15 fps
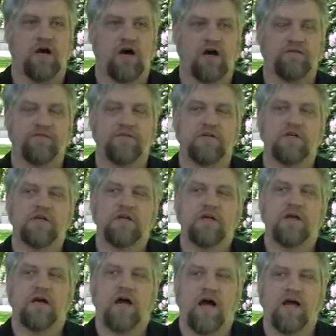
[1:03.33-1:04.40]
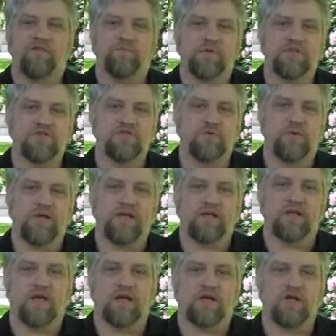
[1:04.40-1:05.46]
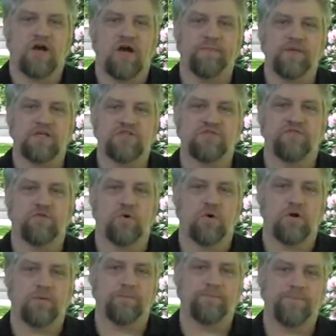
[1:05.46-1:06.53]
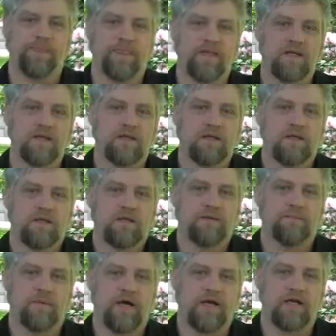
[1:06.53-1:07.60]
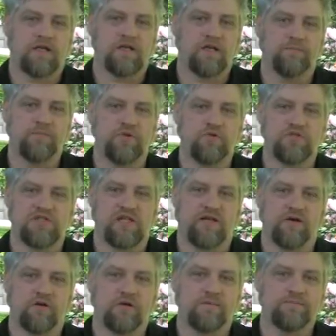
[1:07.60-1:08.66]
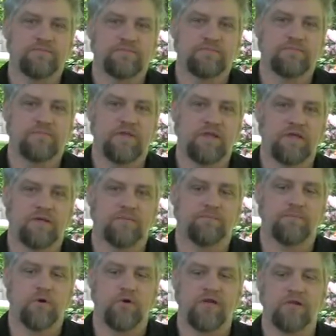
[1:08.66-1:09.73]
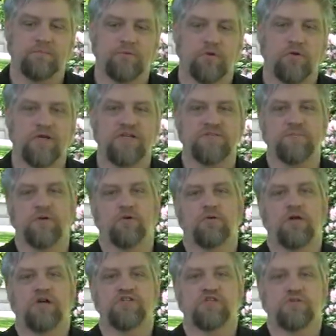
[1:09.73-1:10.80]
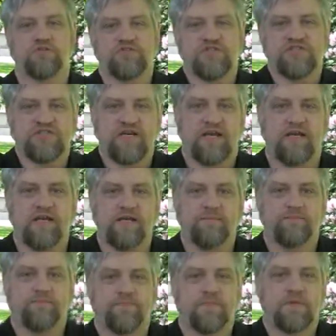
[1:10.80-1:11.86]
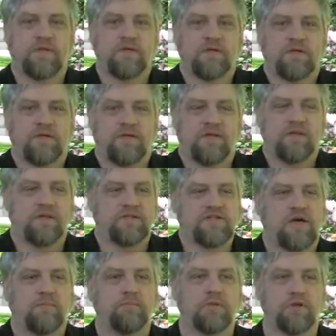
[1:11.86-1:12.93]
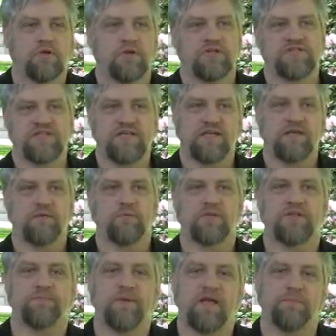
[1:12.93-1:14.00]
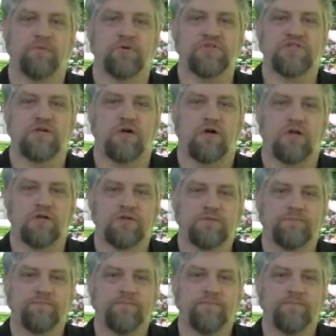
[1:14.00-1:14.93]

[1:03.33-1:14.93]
off, I've been doing comics for my club newsletter, the Boeing Employees Mineralogical Society. The Tumblr is what the paper is called.